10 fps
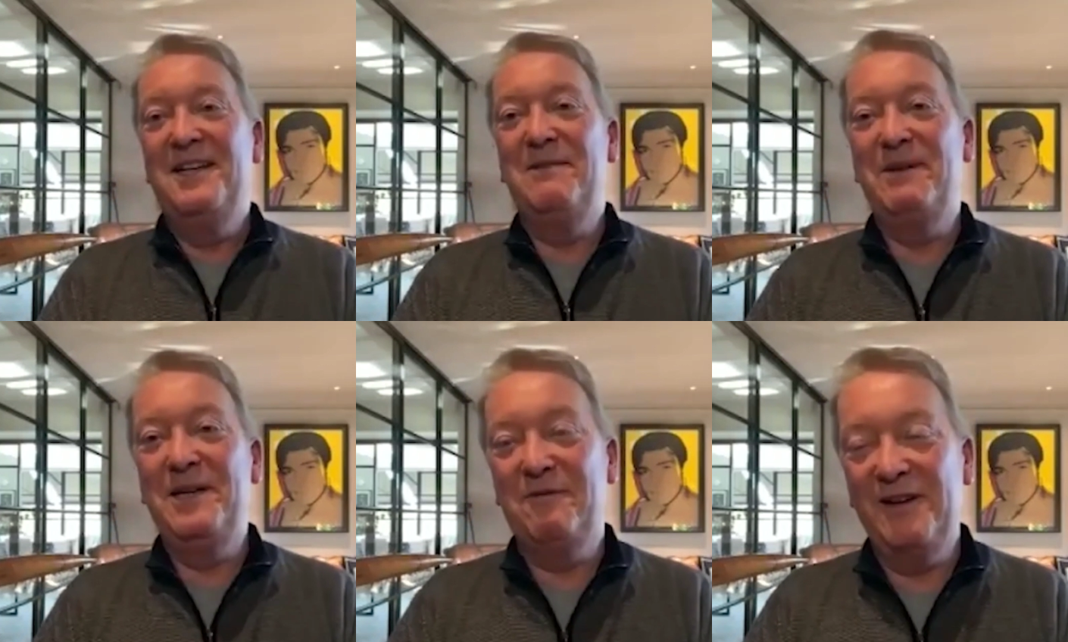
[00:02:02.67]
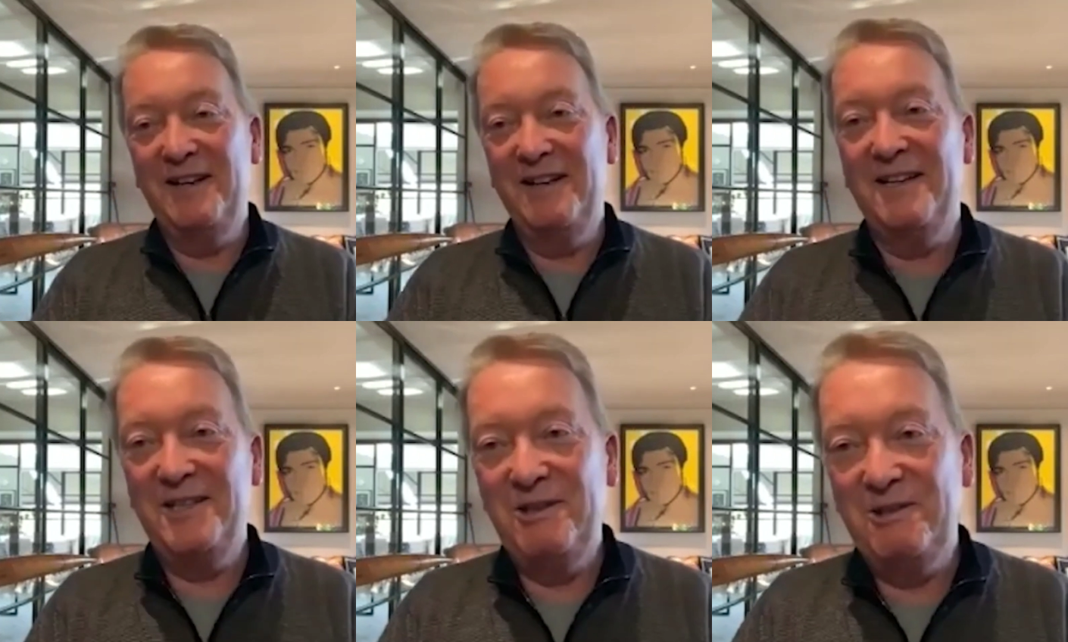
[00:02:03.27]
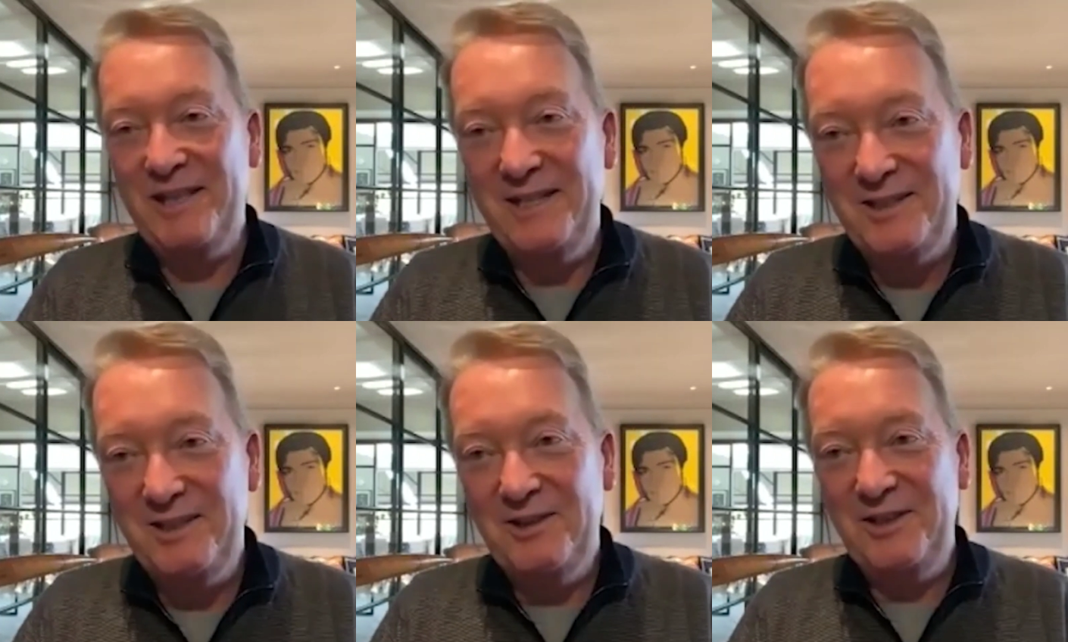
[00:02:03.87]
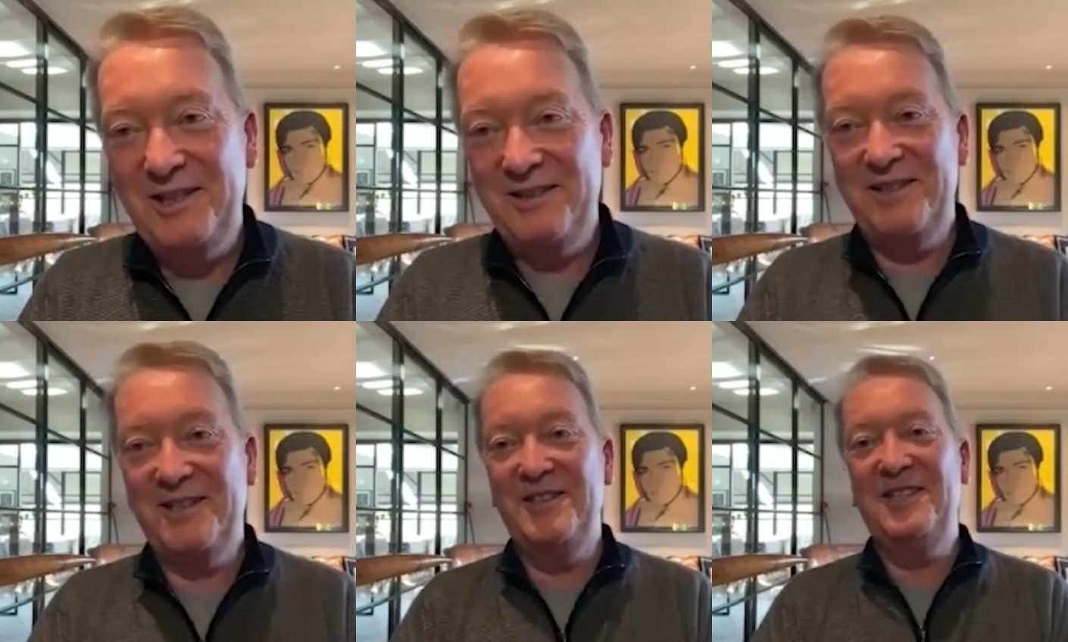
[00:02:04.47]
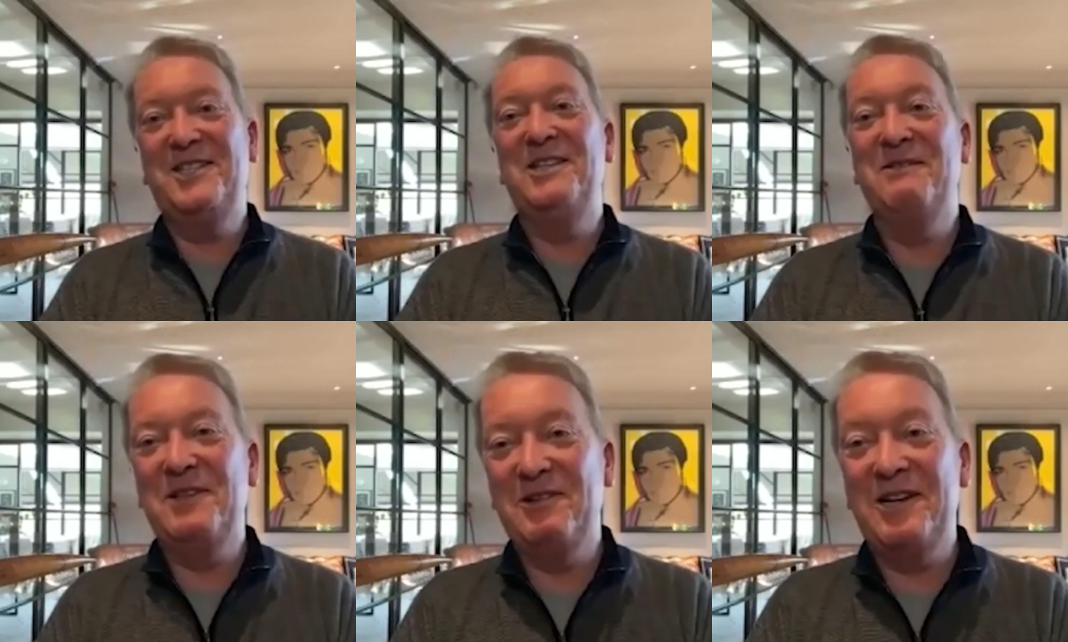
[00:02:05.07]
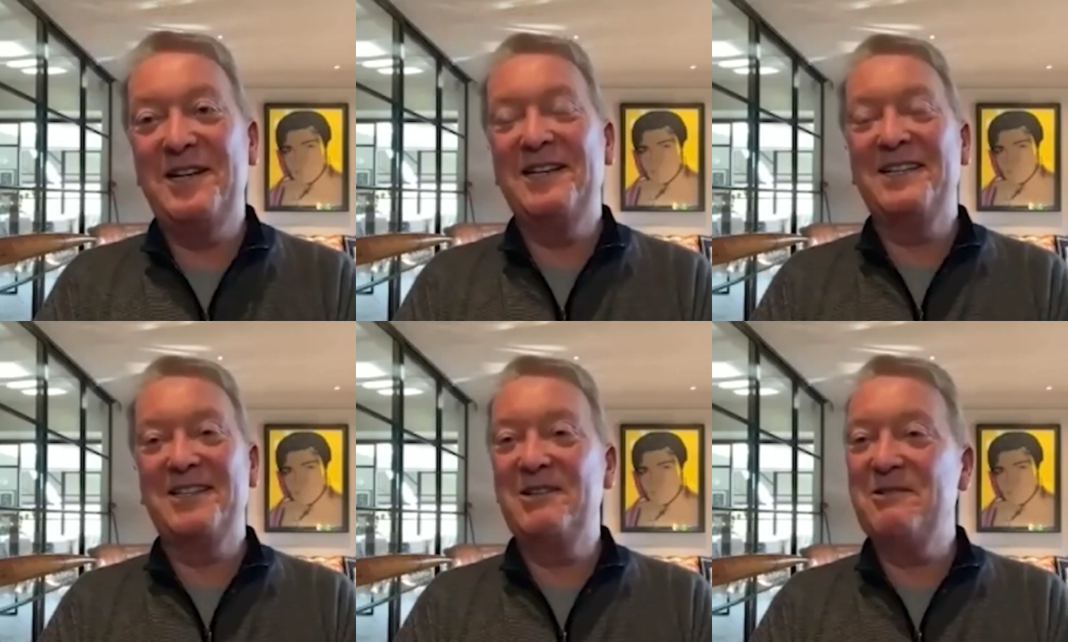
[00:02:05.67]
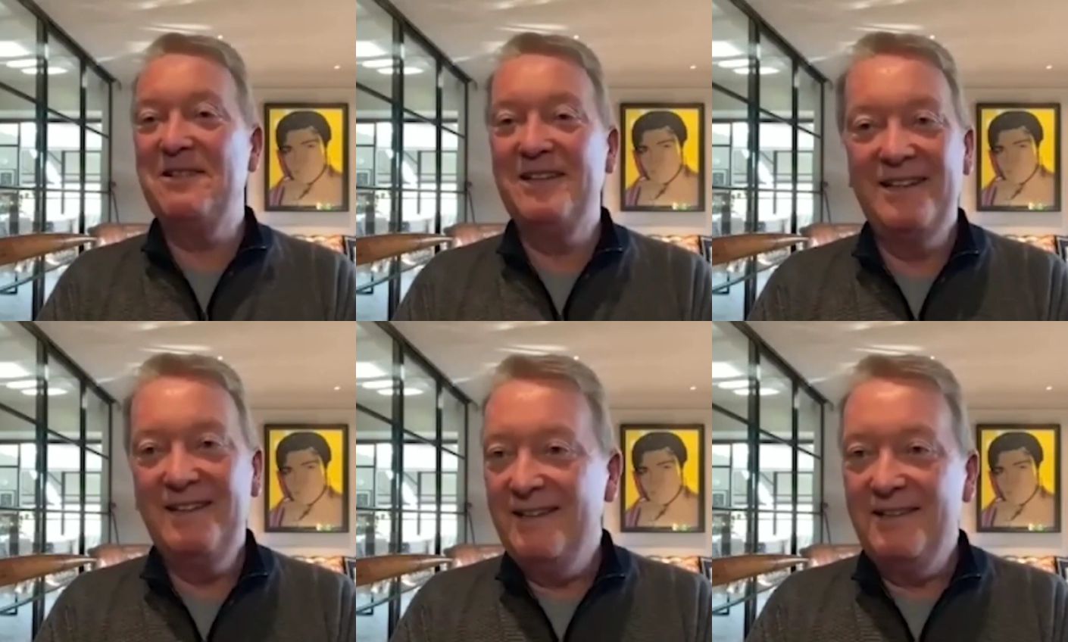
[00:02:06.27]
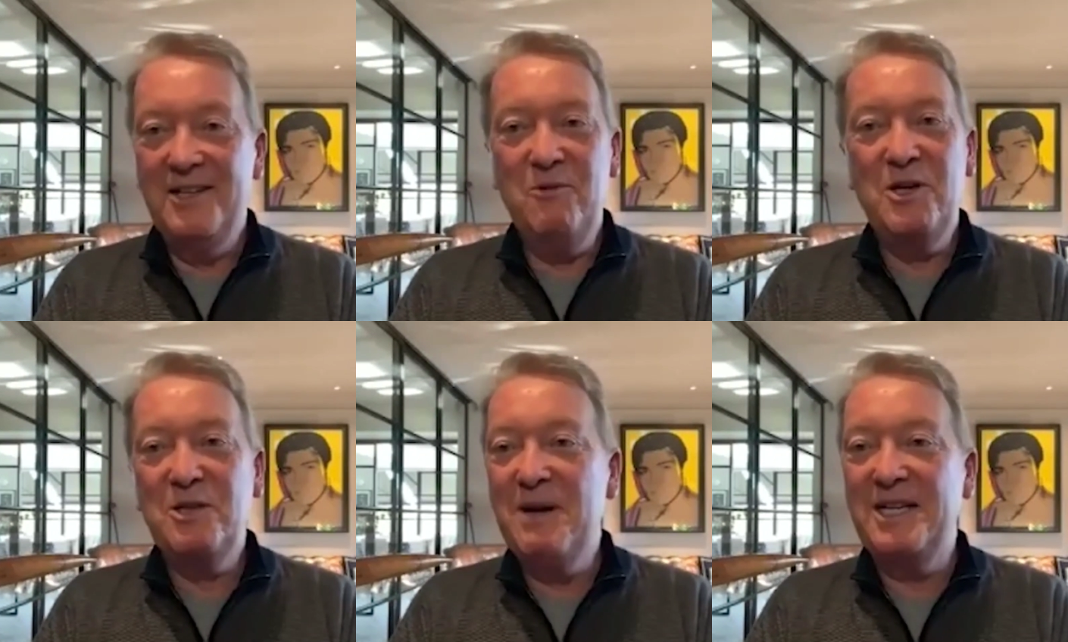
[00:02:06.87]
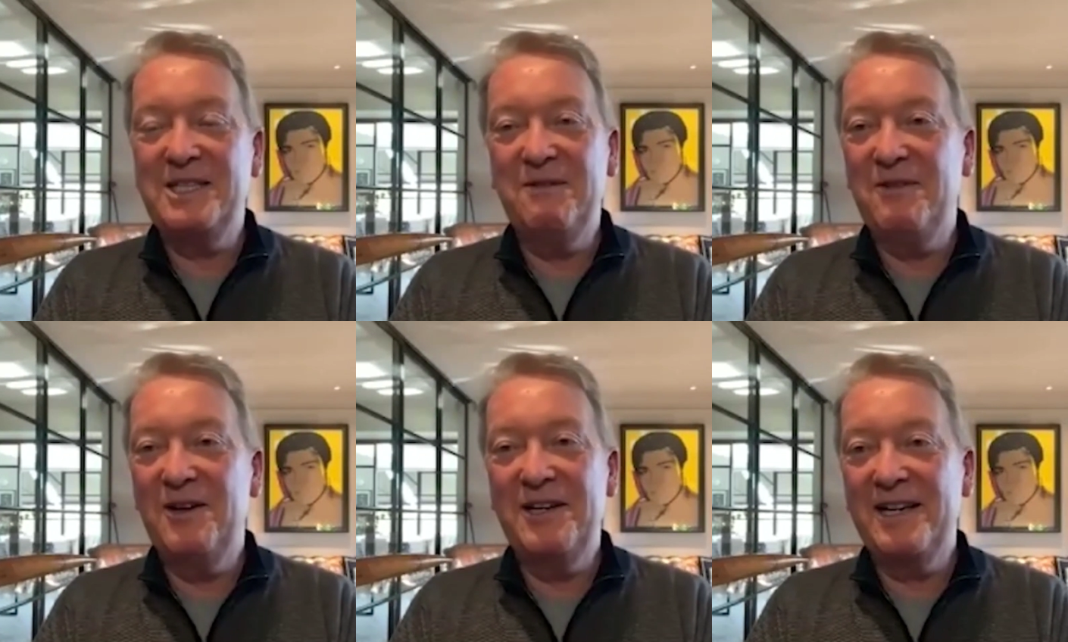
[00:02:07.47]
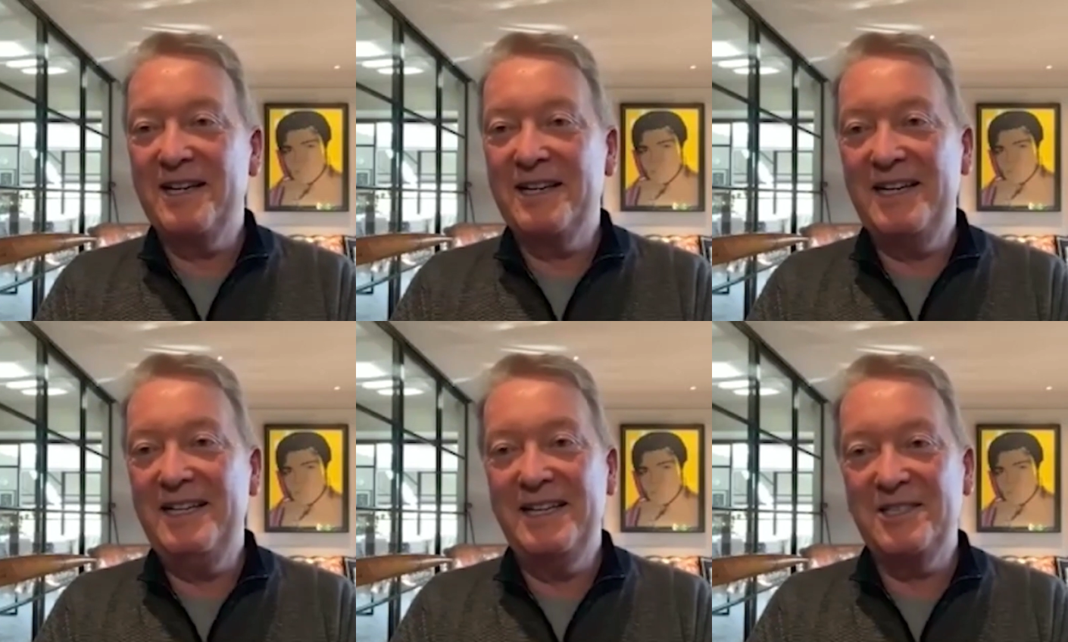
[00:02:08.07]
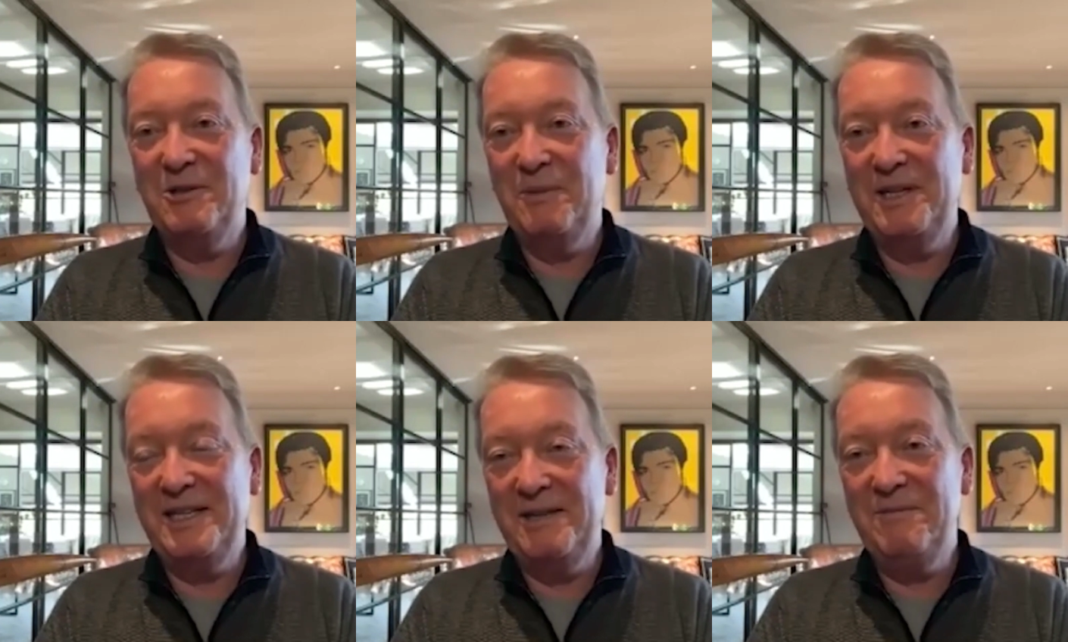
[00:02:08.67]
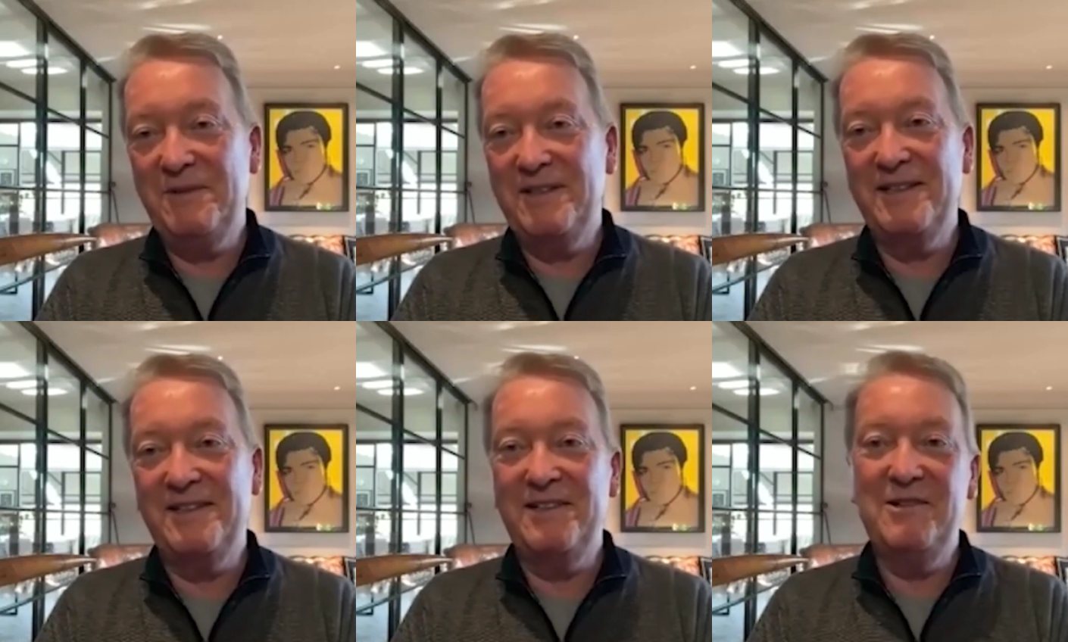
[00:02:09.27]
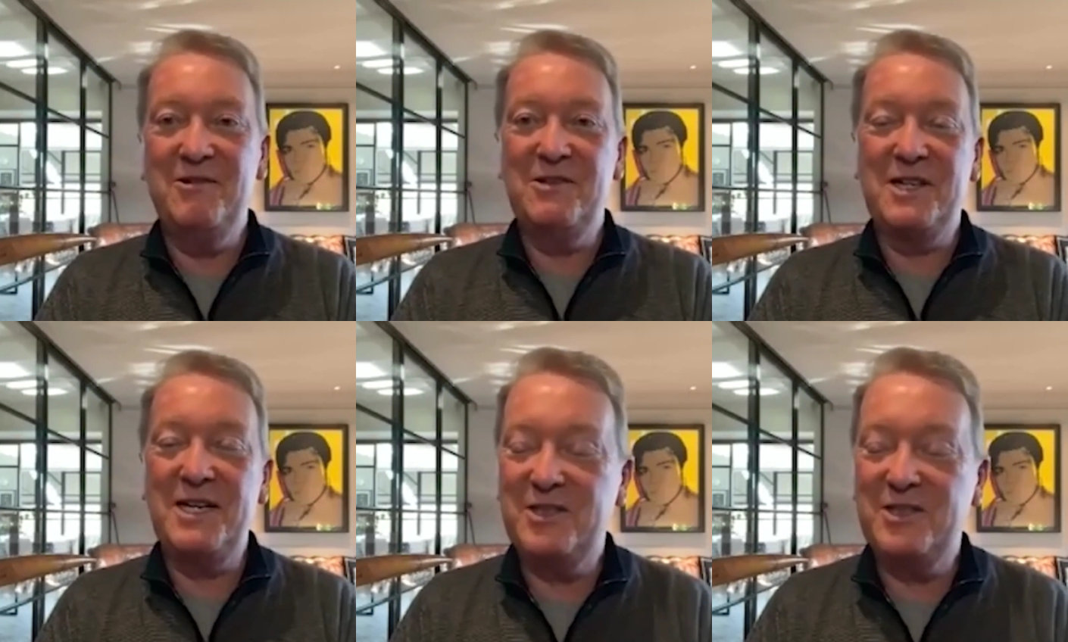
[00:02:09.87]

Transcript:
Speaker 1: it'd be the fella that you said look at you and the condition of your end. So no one's managed to find that key yet to beat him, or key